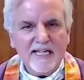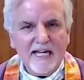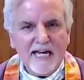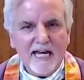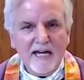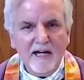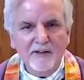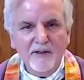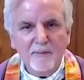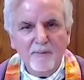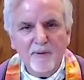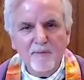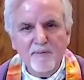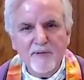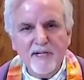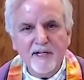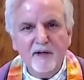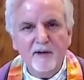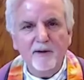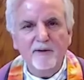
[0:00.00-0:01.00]
And as I held up
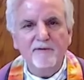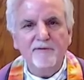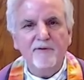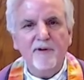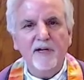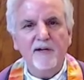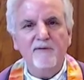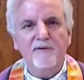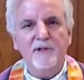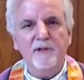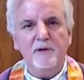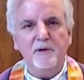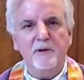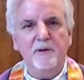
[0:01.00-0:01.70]
a mirror in front of